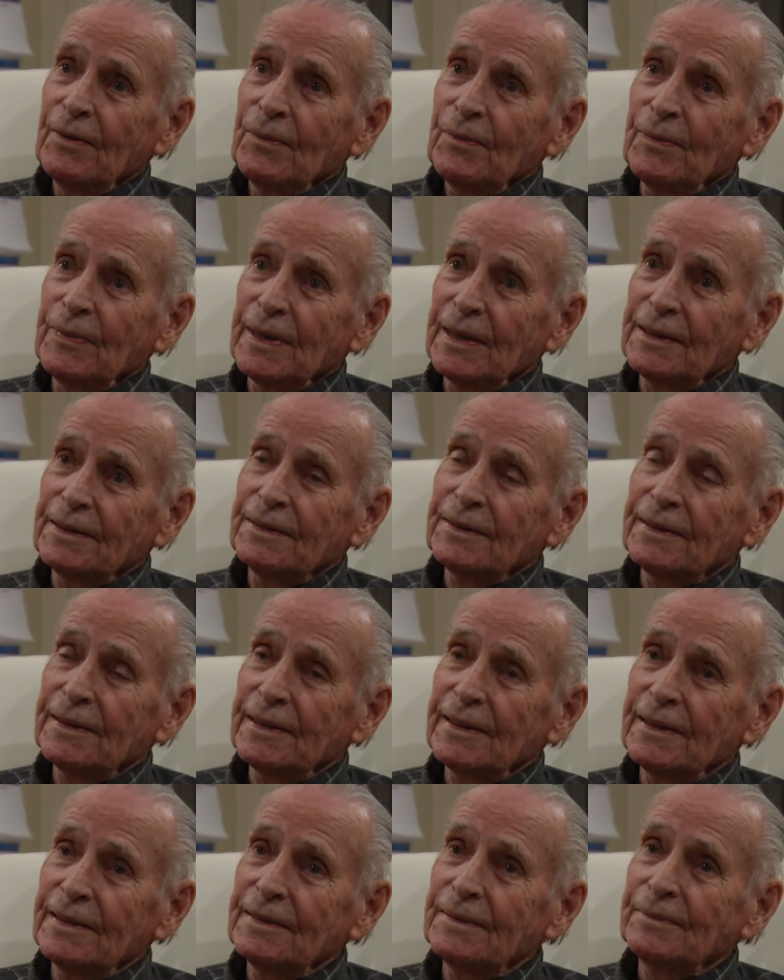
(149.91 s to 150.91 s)
But
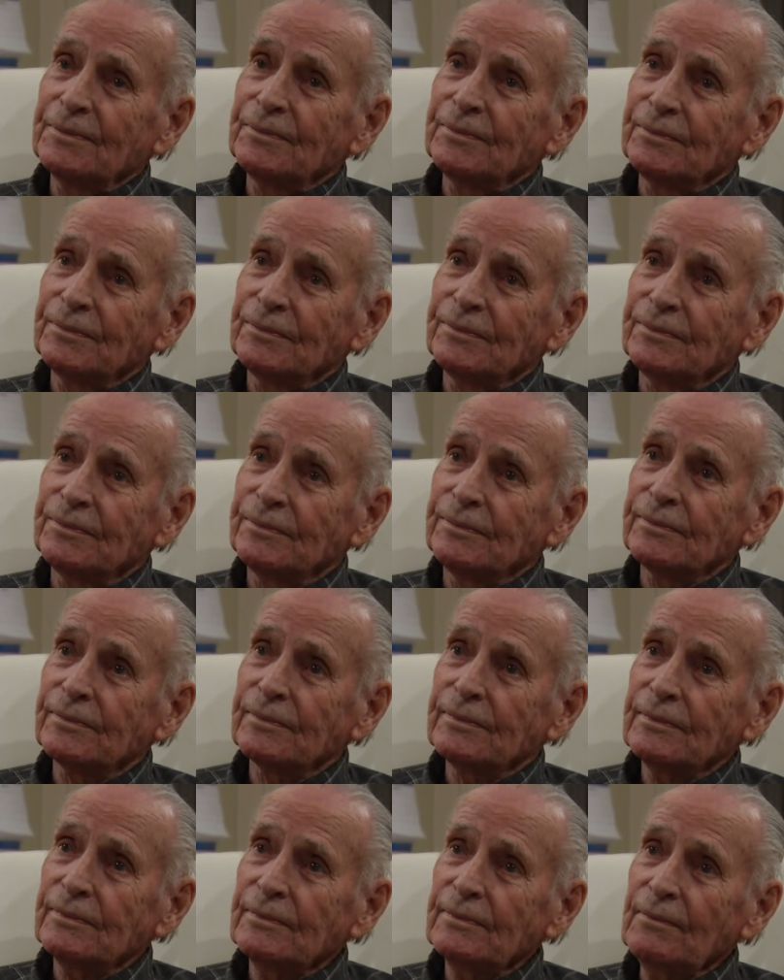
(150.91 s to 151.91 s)
uh,
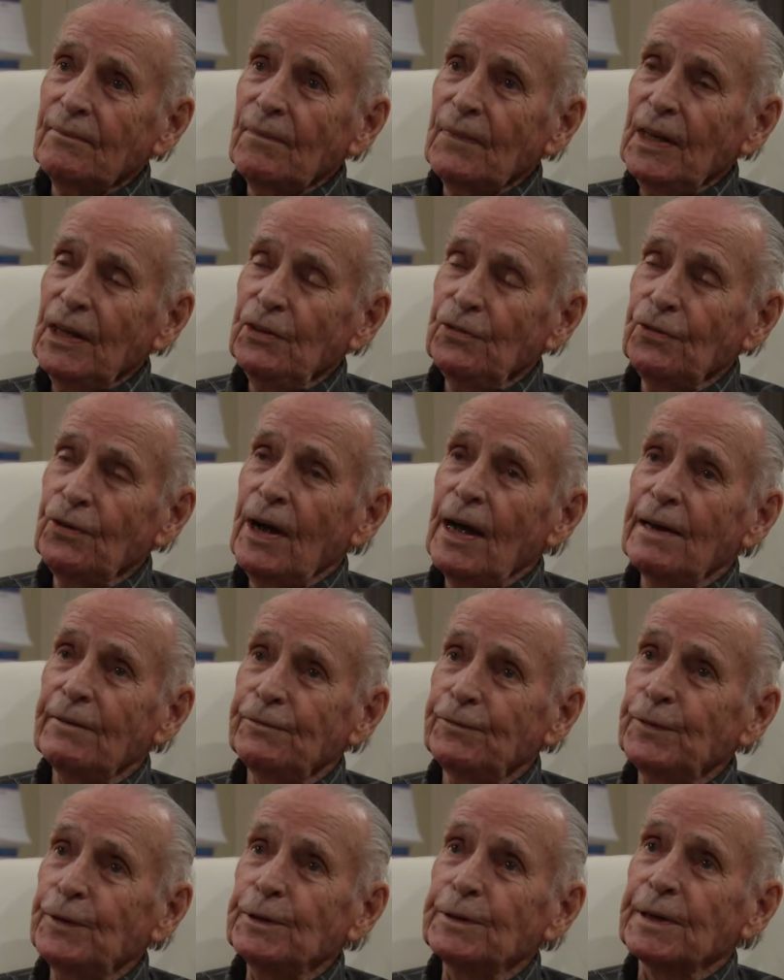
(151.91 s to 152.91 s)
so I
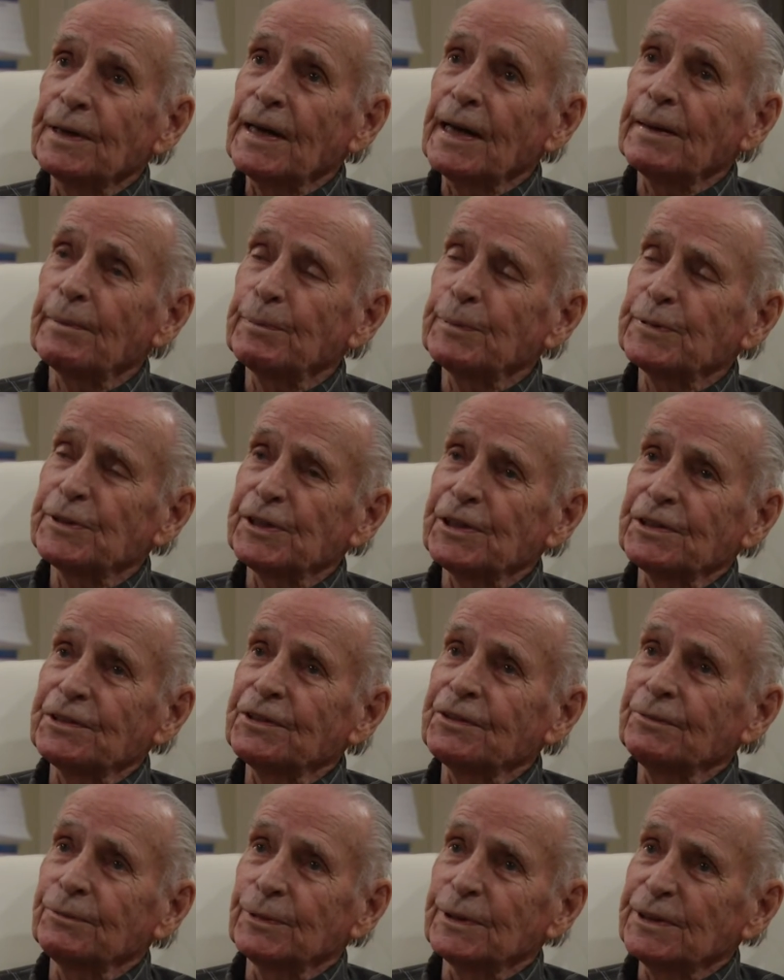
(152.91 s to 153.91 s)
flew in that
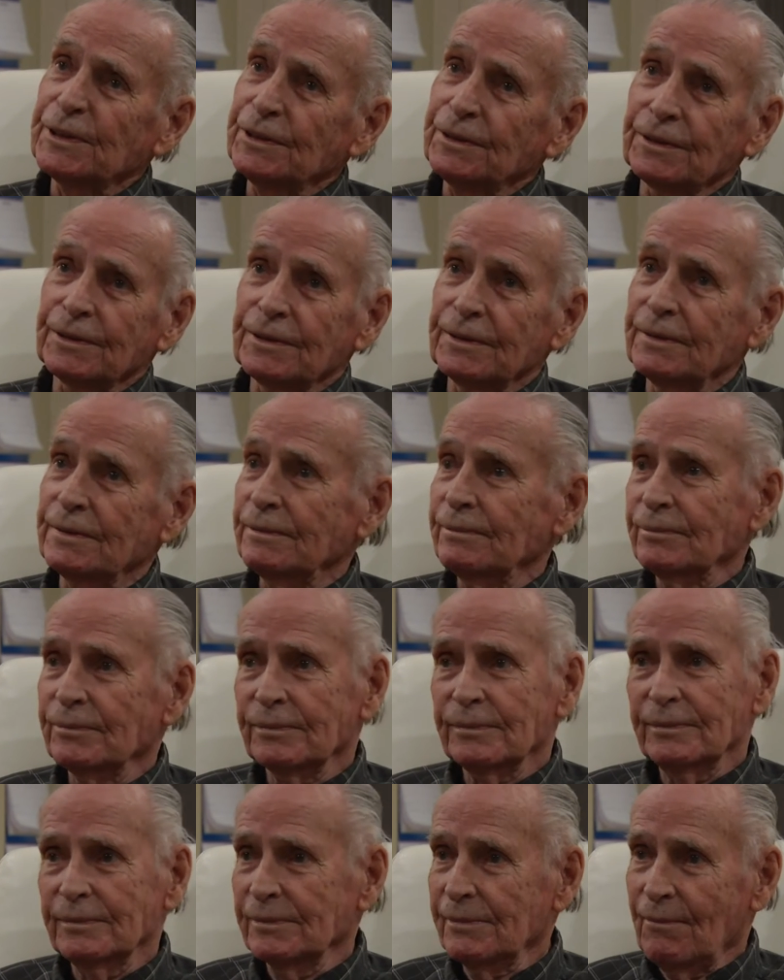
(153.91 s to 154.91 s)
position, which is
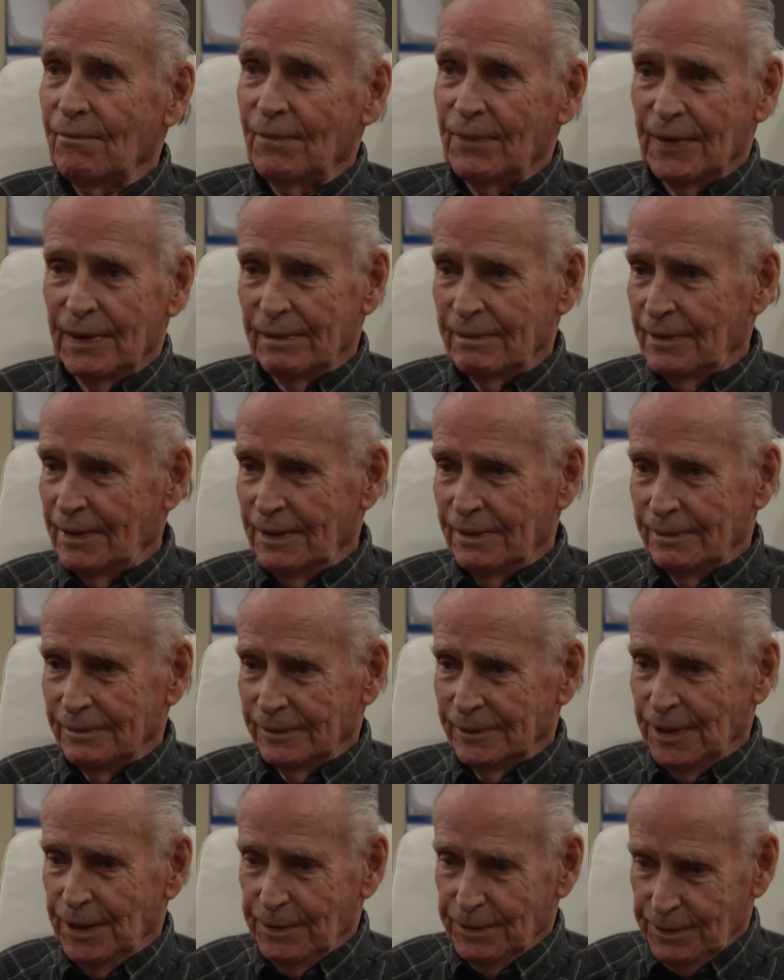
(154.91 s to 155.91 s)

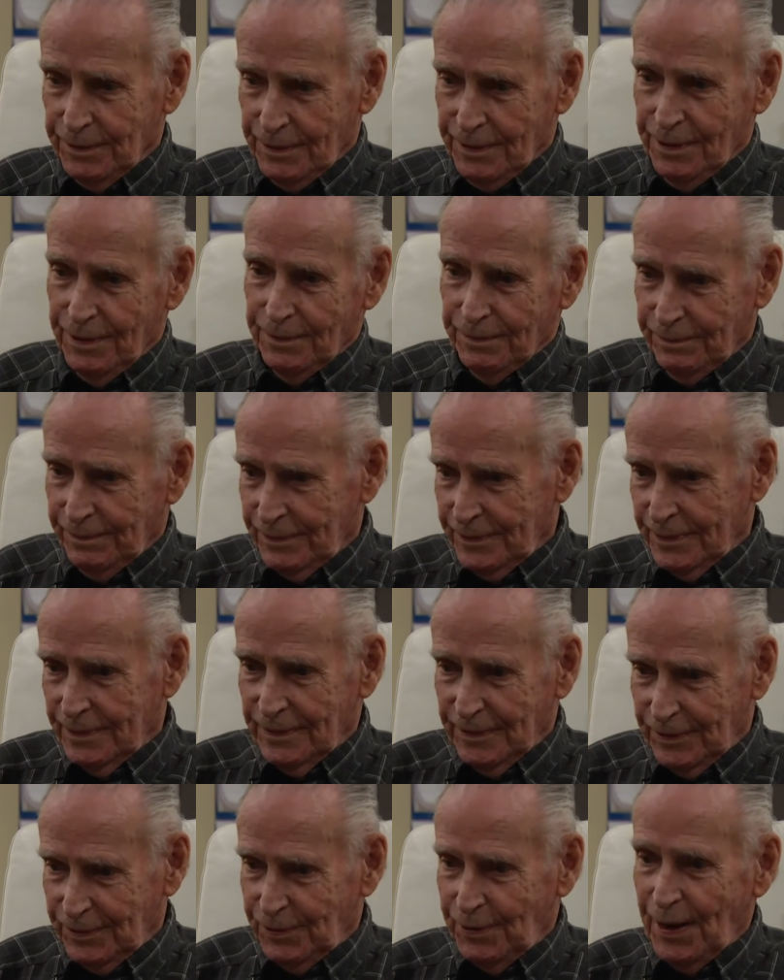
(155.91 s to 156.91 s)
you're, you're
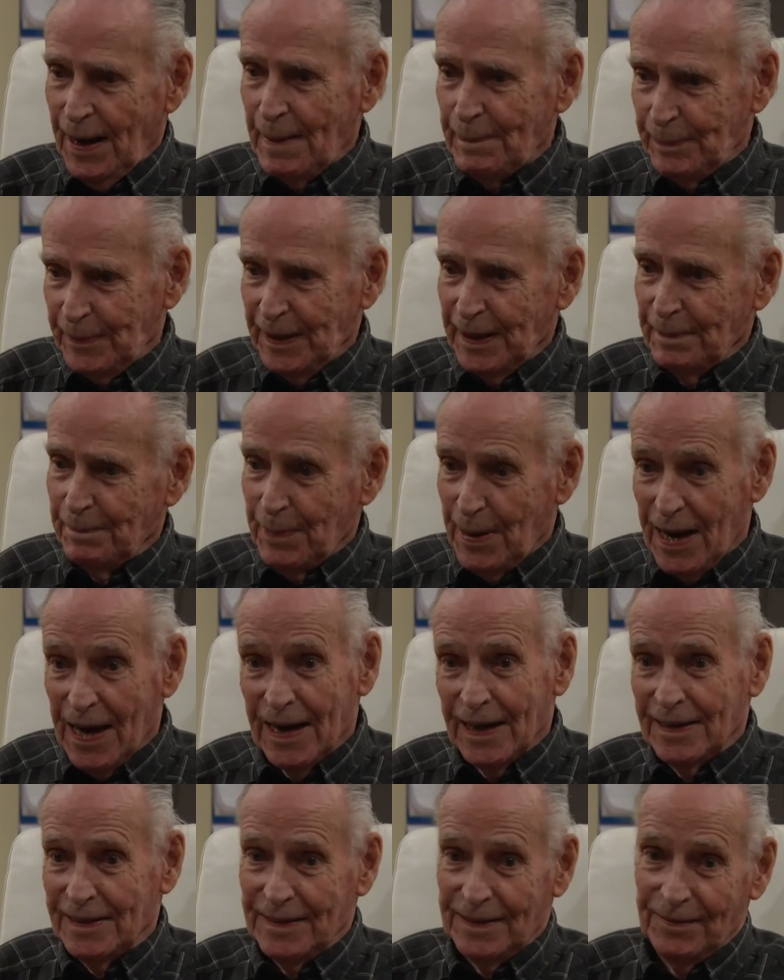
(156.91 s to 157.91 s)
trapped in
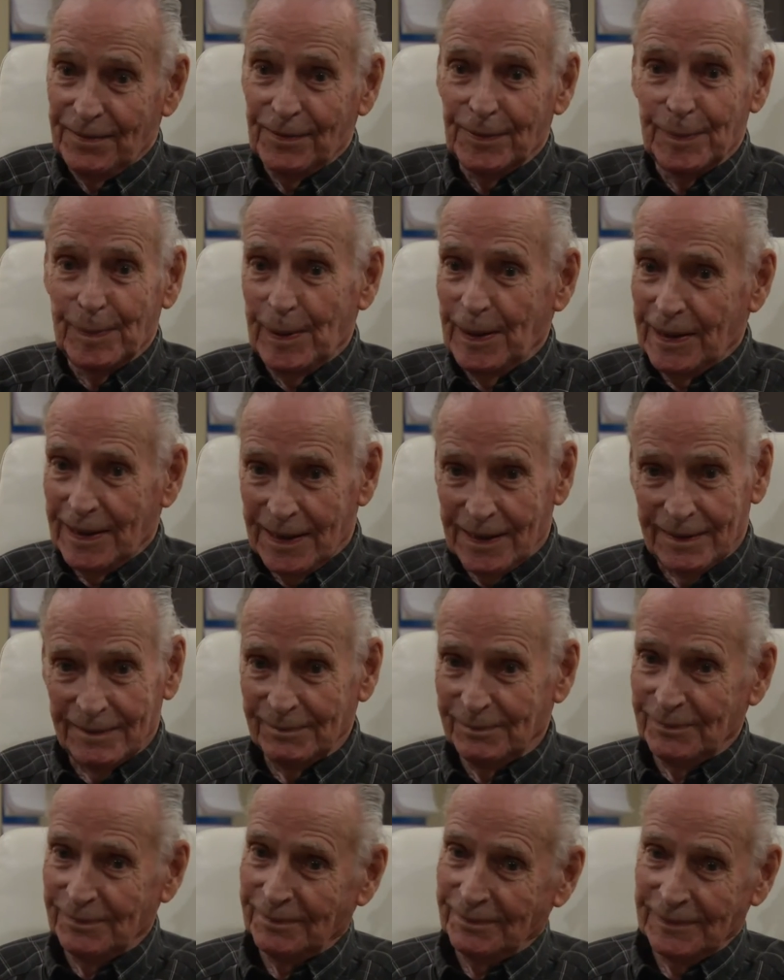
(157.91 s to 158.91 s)
behind everybody.
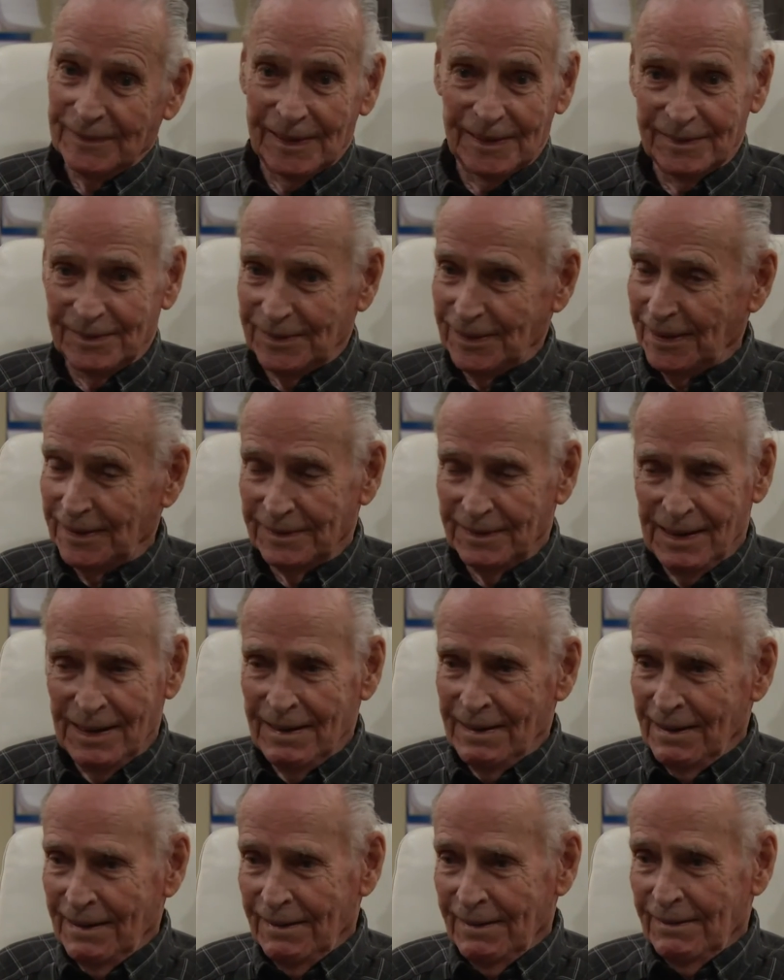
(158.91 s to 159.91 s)
So
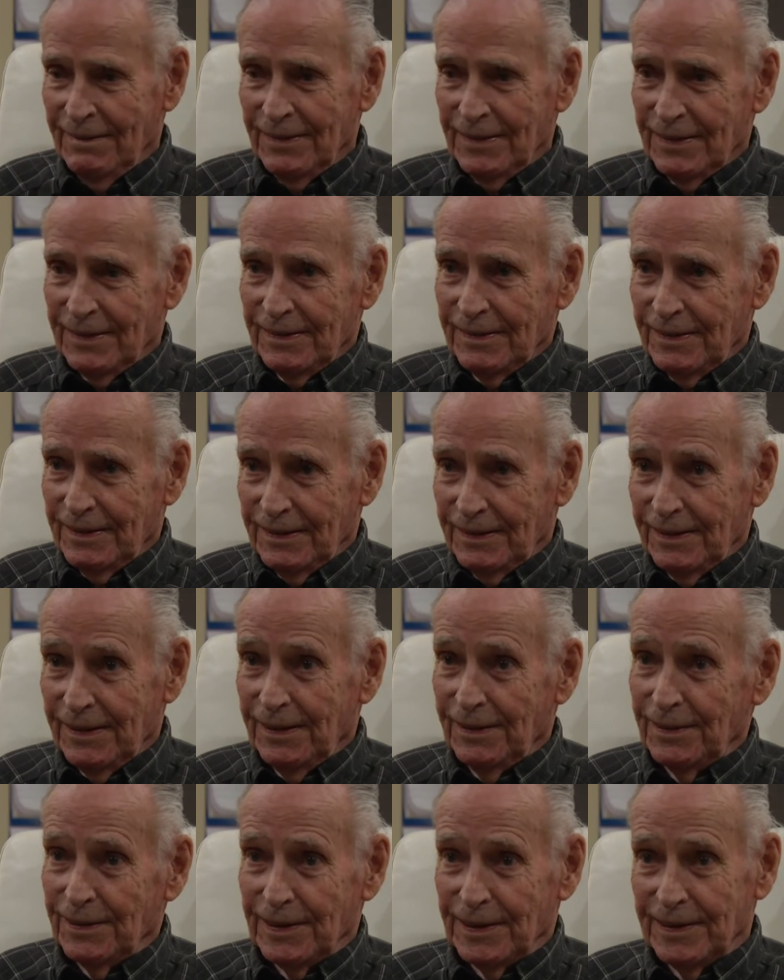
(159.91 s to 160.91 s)
she
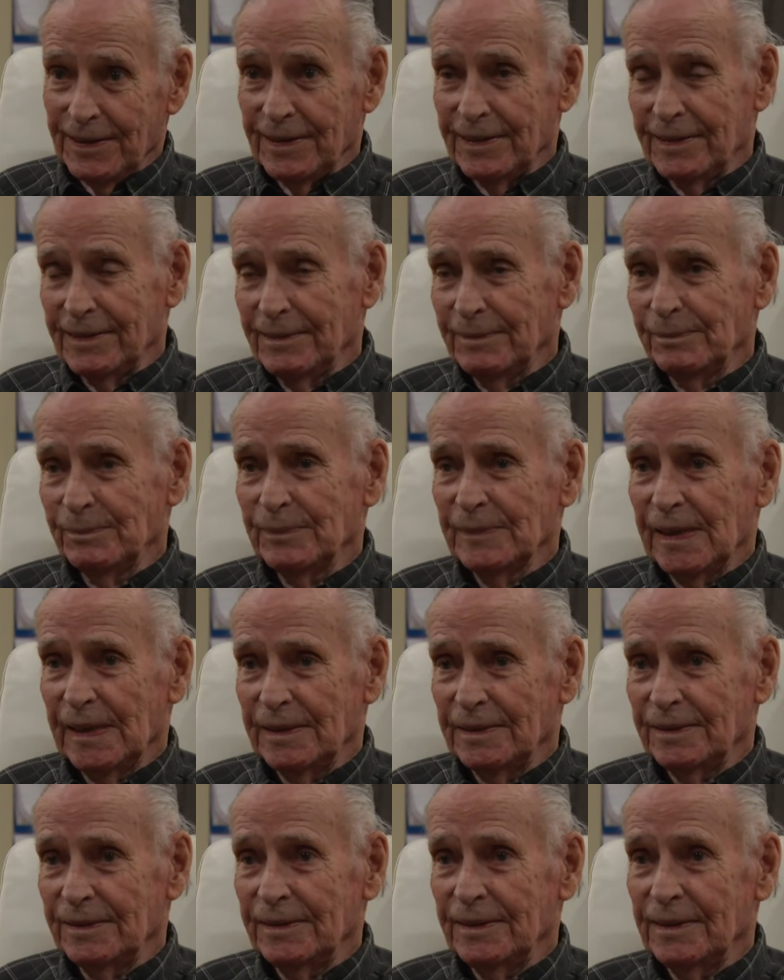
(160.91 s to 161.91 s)
got in there.
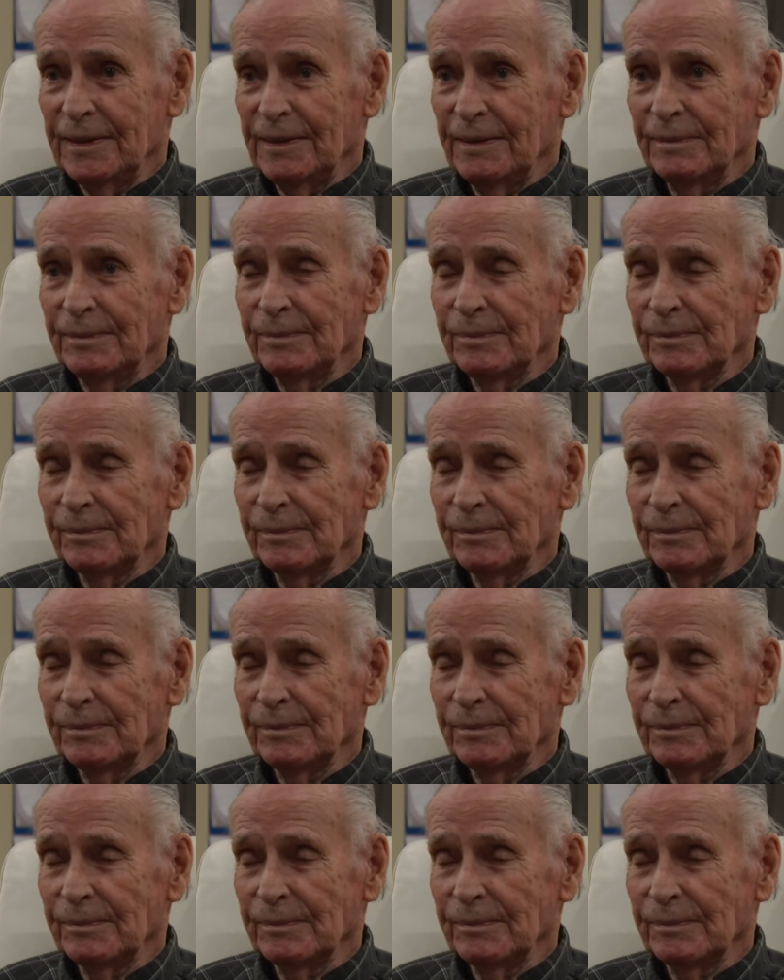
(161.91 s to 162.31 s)
But uh,